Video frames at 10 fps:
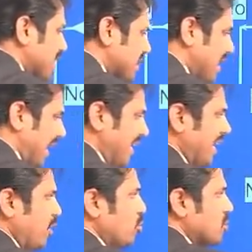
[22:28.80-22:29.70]
is
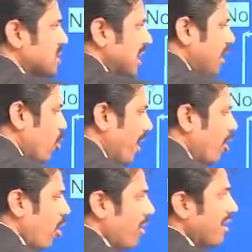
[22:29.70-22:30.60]
continuously
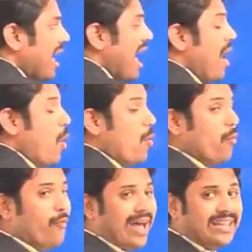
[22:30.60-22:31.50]
going on.
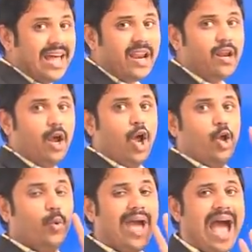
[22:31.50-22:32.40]
Whether
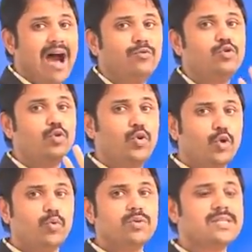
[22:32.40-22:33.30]
you have to
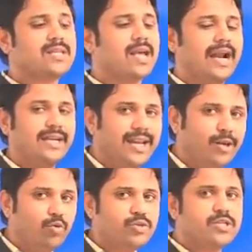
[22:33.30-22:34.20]
use
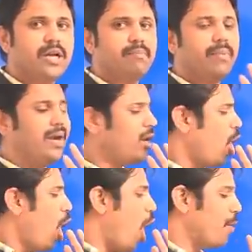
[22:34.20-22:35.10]
continue
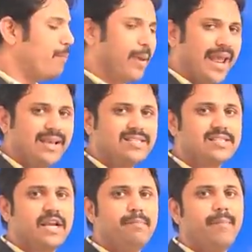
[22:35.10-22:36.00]
statement or break
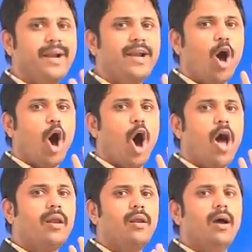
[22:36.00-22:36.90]
statement
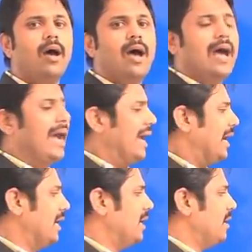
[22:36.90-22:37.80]
or
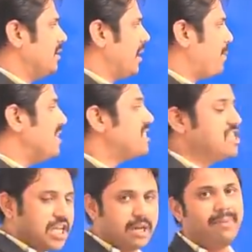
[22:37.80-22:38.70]
that means
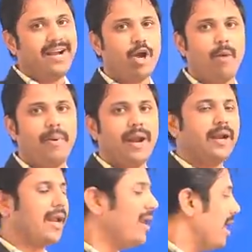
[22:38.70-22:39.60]
decrement
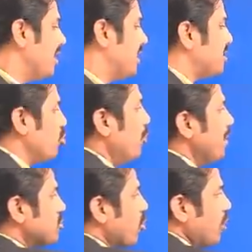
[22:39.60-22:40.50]
operator, this loop
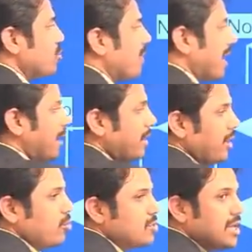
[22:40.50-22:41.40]
is going to be
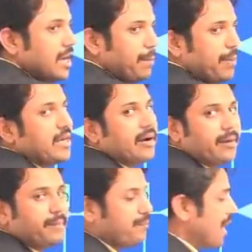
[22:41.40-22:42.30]
continuously repeated.